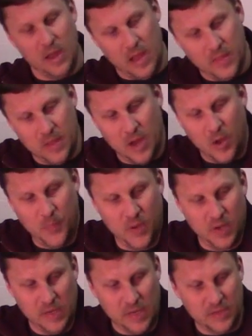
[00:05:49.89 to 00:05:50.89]
and then I'll
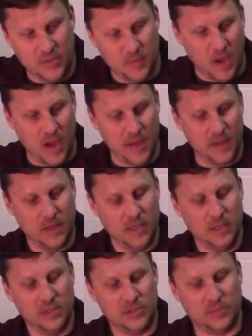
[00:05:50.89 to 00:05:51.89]
put it into my
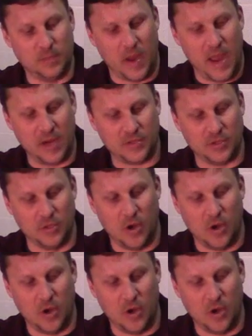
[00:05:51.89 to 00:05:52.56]
extra